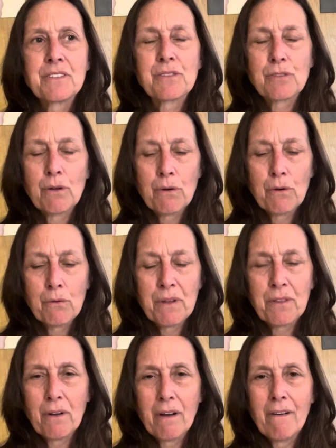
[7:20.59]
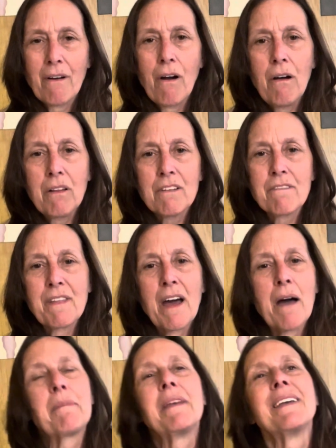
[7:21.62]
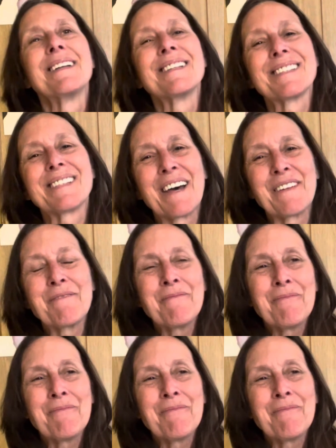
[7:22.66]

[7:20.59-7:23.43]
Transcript: so with all of that being said,